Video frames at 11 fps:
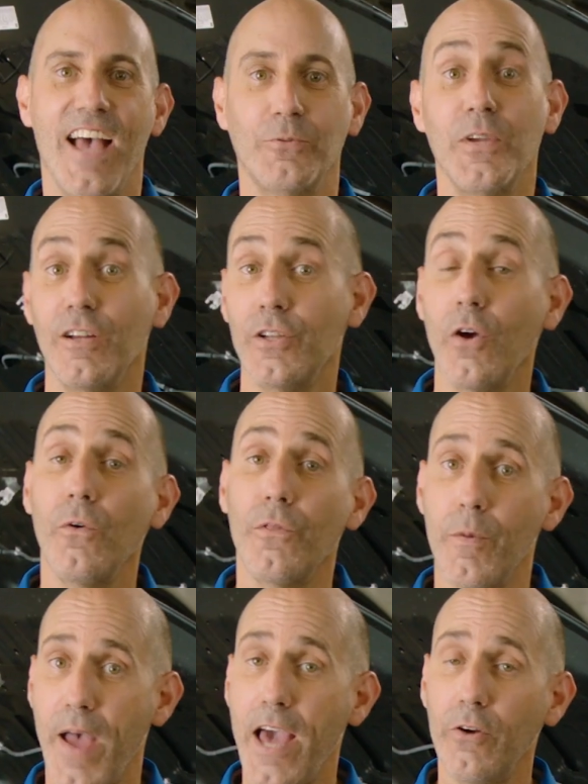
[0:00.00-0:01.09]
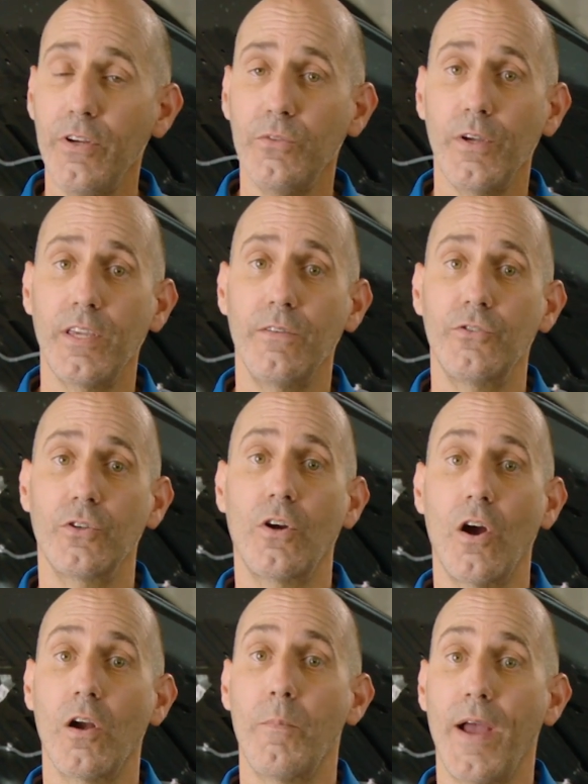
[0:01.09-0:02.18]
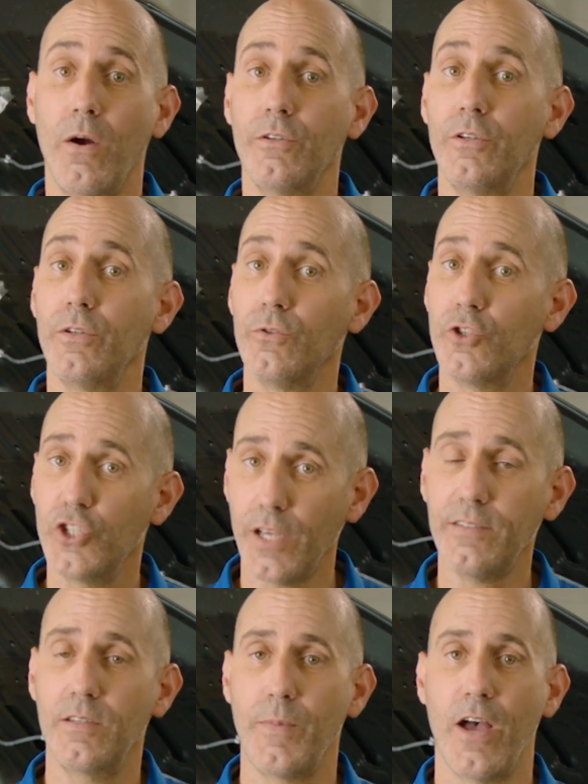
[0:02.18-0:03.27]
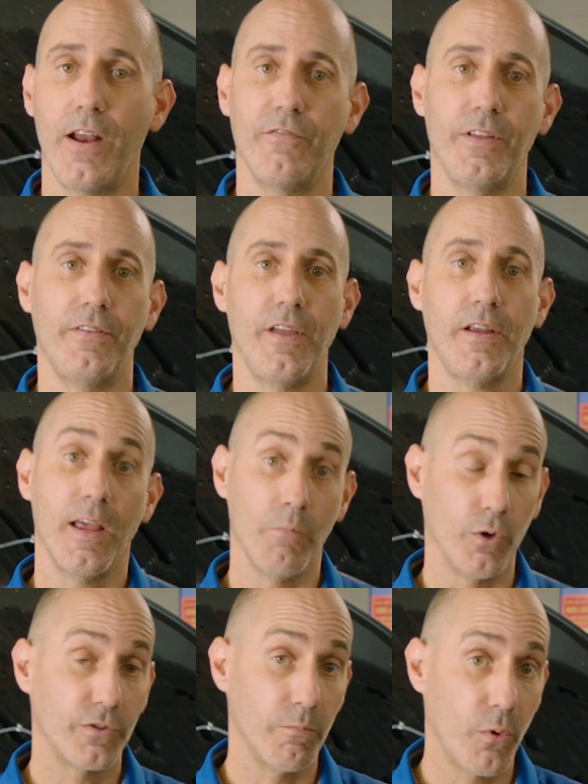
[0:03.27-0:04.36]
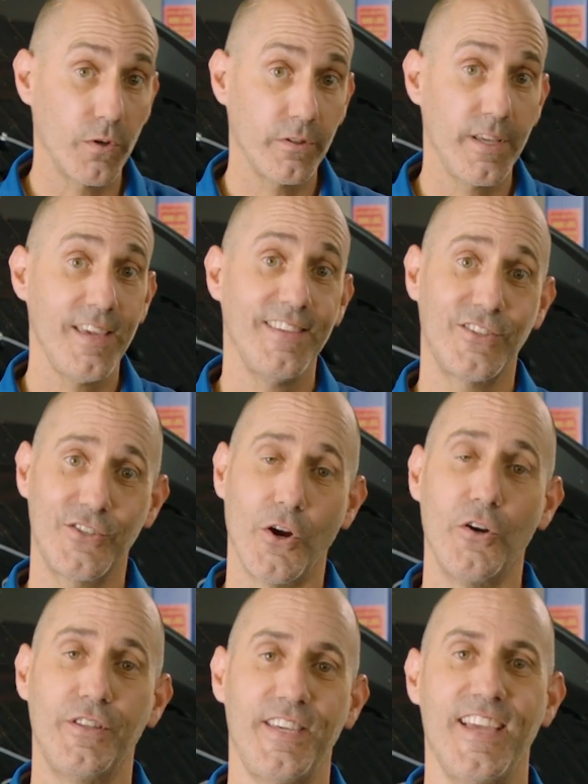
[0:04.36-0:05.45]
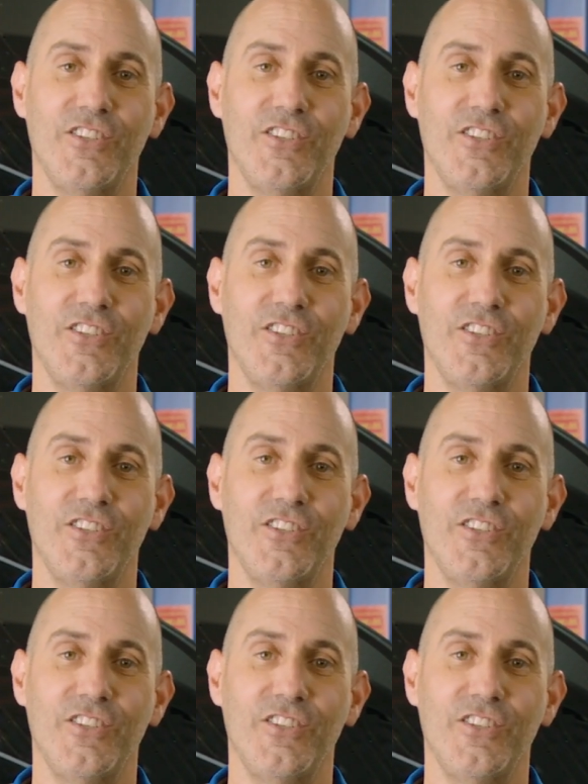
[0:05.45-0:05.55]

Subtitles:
As we all know, the battery is what gives your car power to do just about everything, and most importantly, start the